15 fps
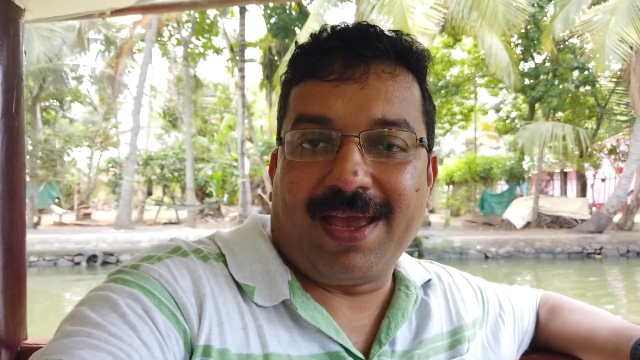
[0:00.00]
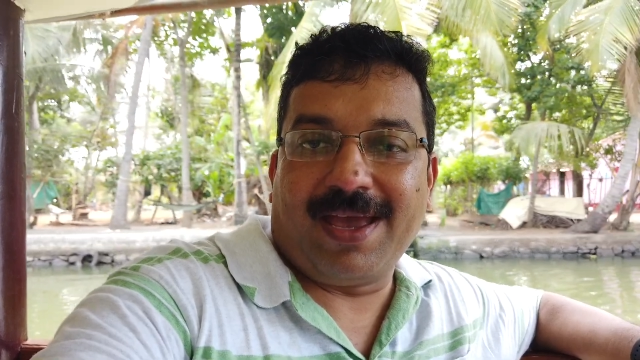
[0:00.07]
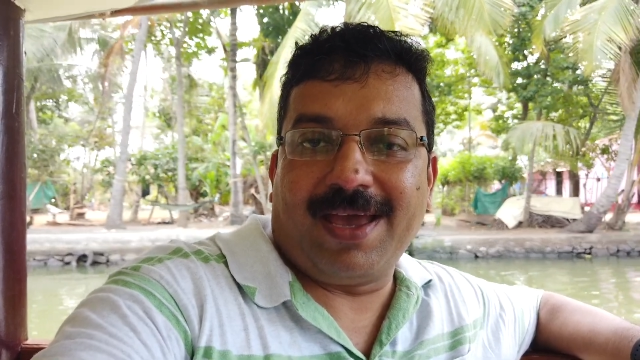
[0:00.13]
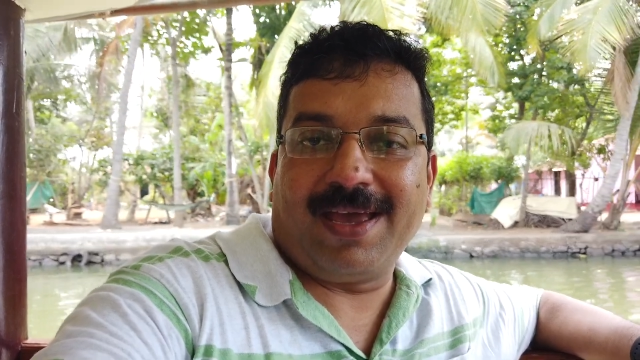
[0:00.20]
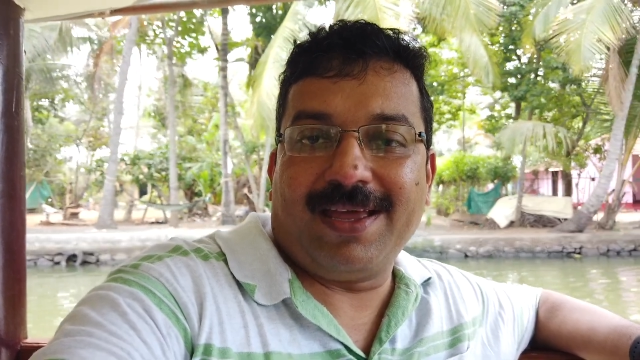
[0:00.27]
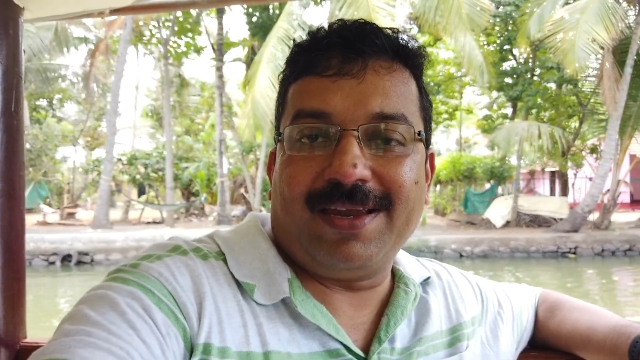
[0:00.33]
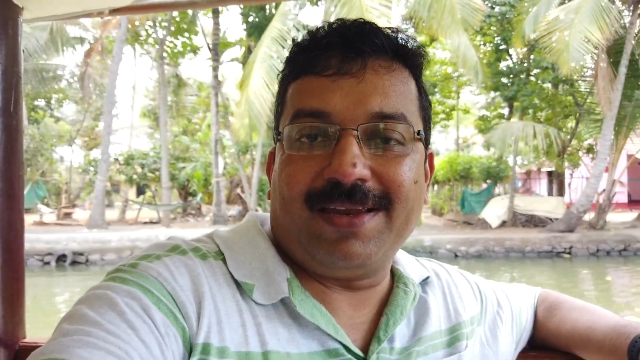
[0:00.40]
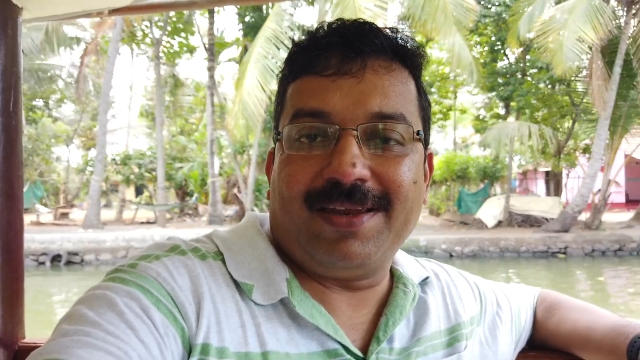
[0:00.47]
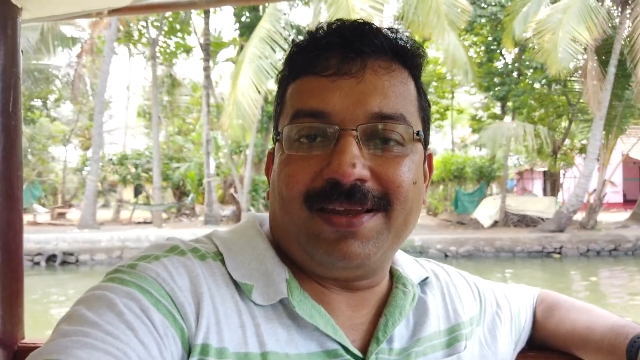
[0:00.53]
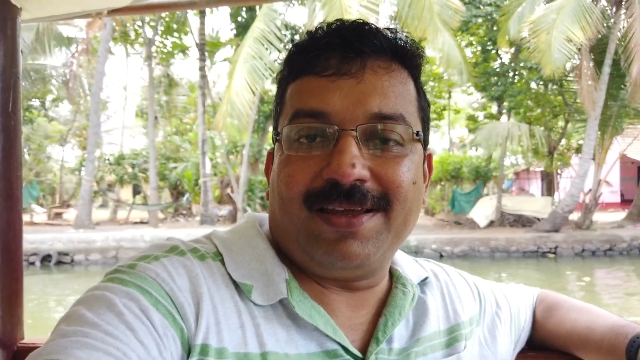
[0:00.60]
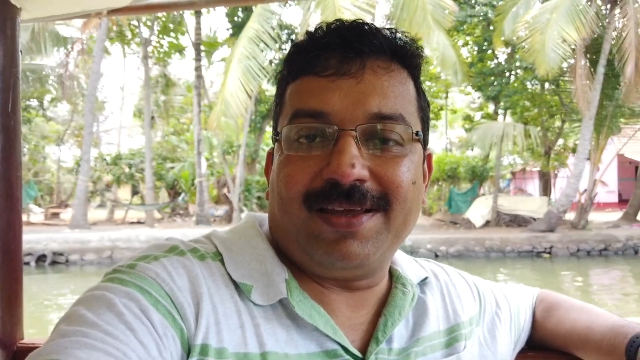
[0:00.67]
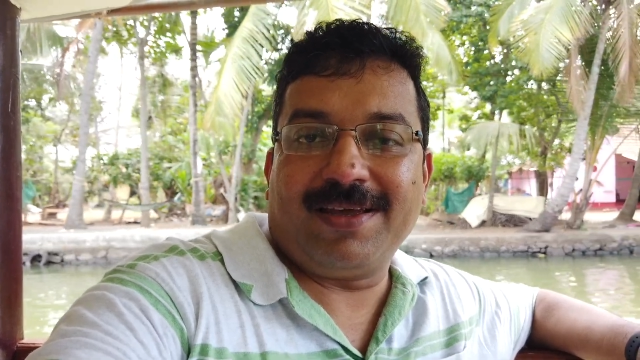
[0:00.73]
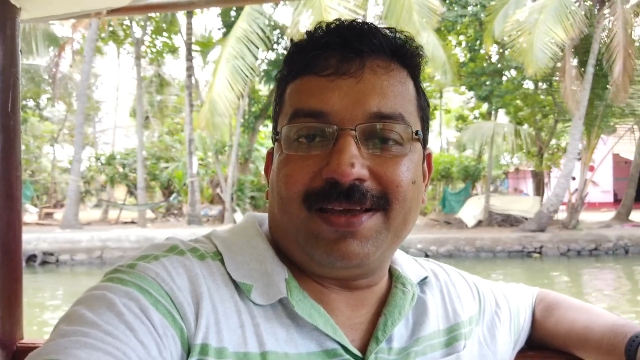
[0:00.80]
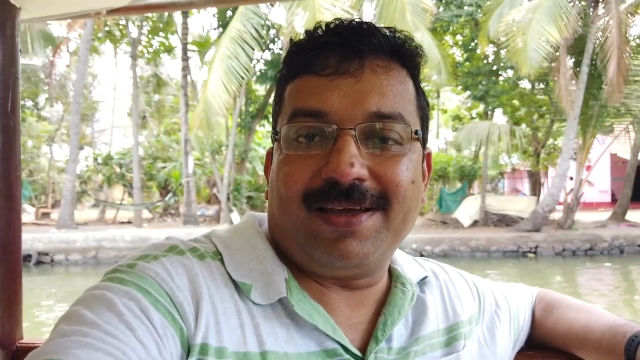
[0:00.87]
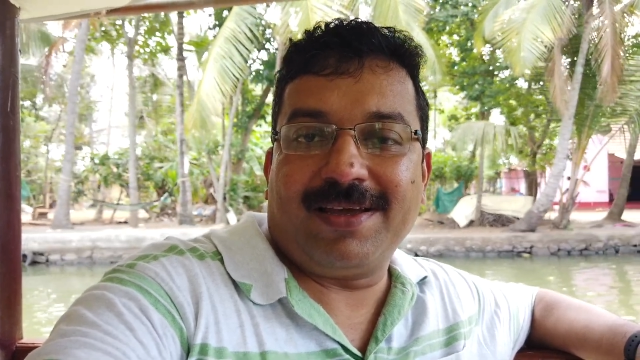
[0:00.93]
and
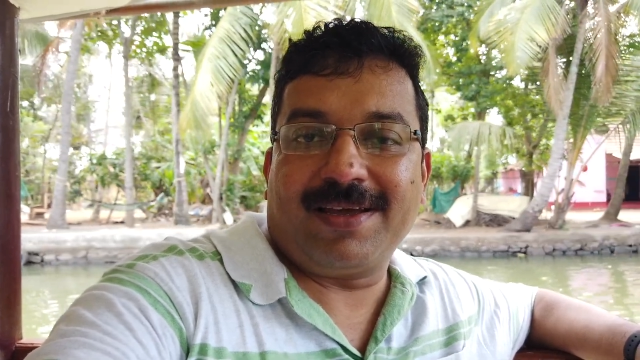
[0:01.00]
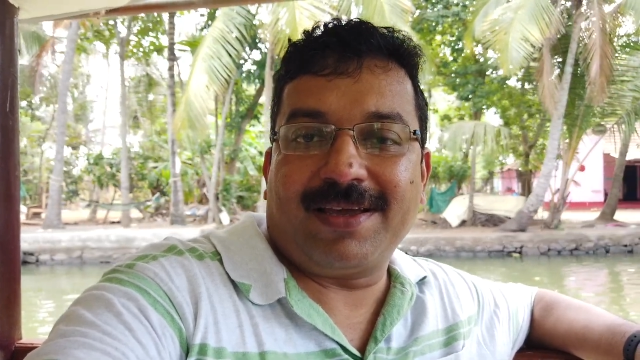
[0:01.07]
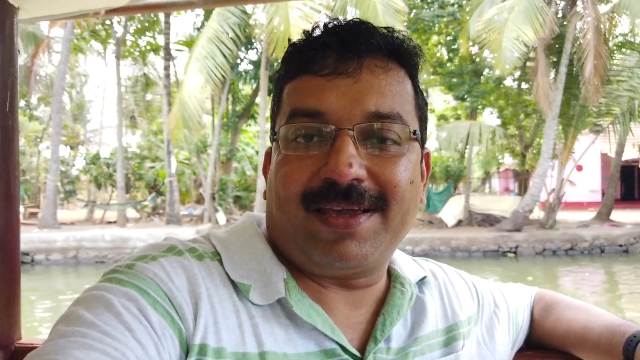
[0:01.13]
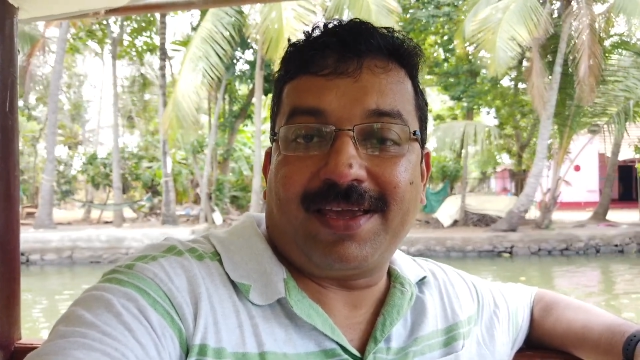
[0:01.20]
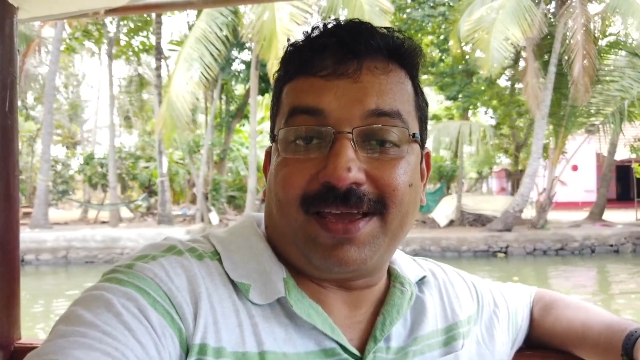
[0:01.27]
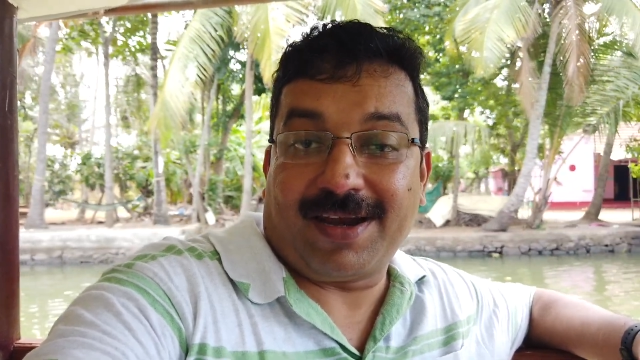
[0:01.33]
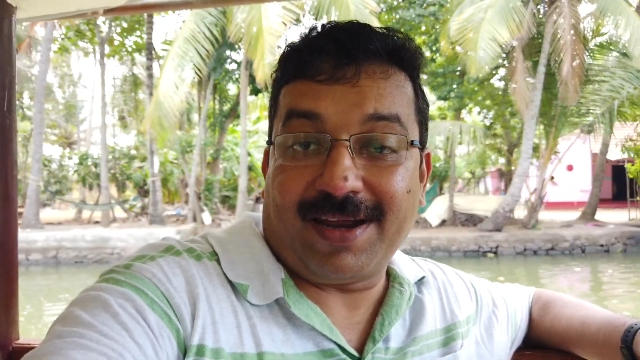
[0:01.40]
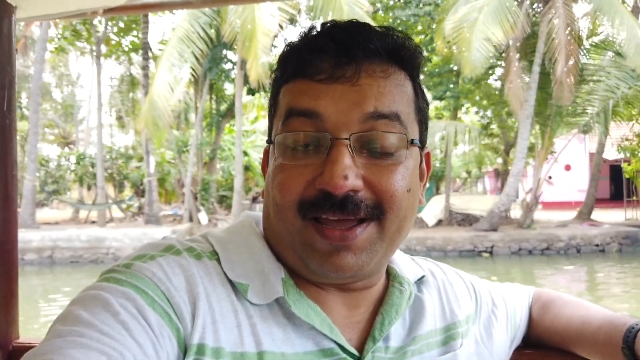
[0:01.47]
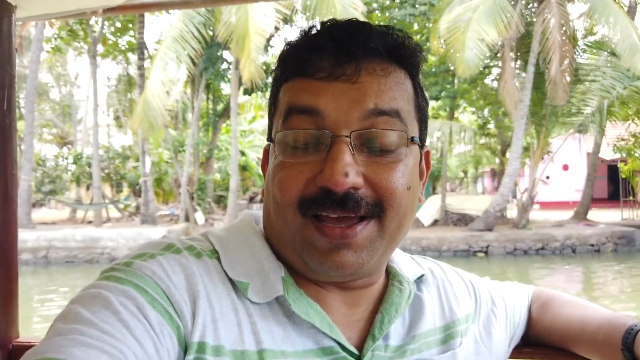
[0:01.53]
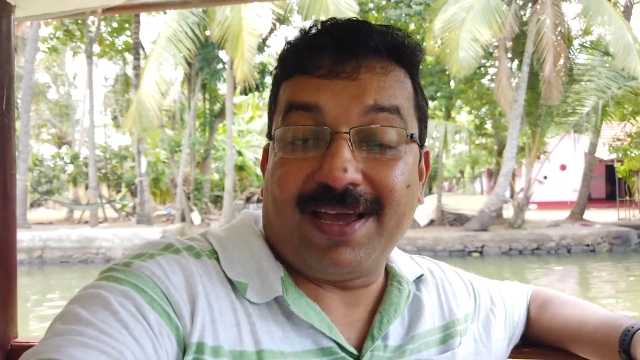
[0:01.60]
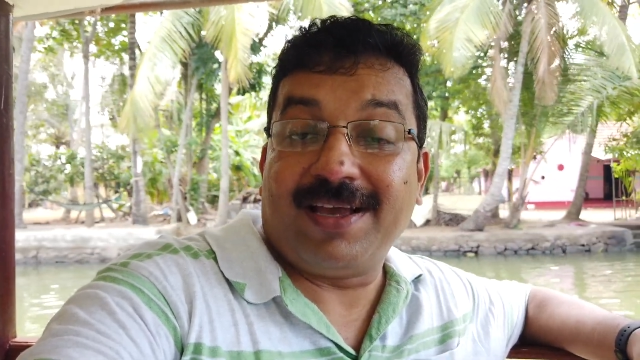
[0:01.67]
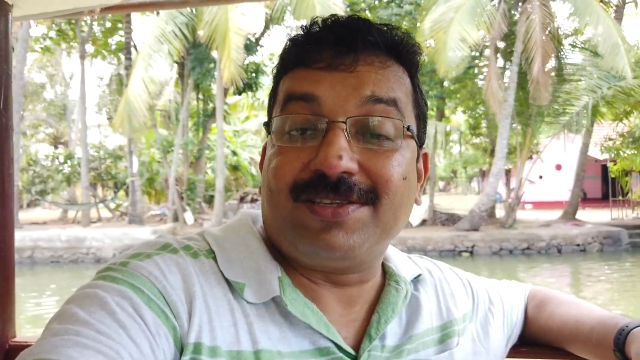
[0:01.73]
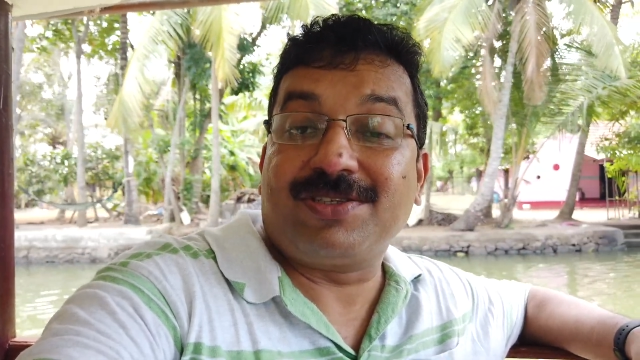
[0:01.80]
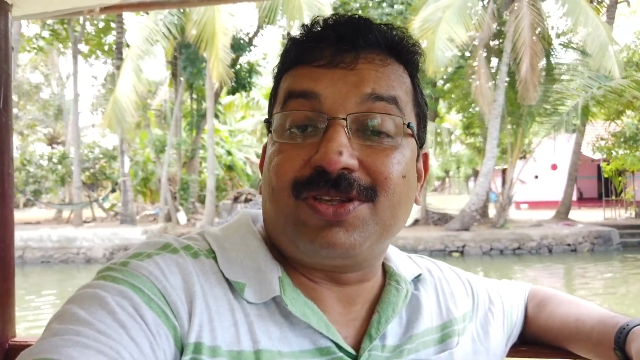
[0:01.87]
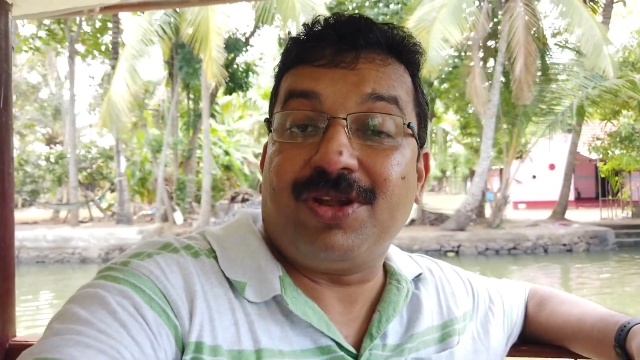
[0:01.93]
Kerala
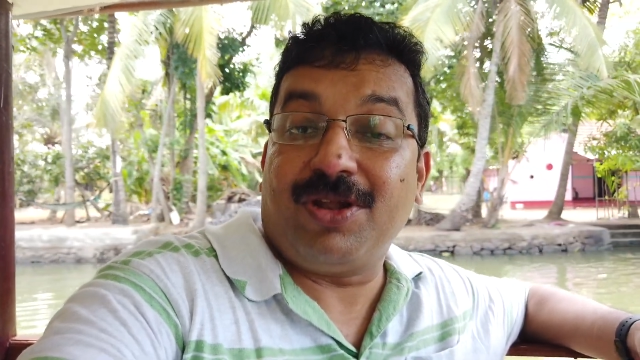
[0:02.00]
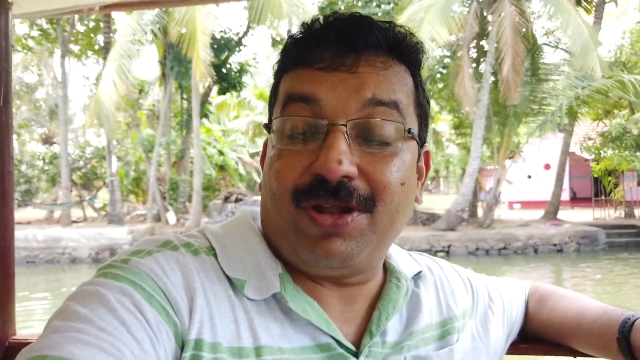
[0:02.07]
has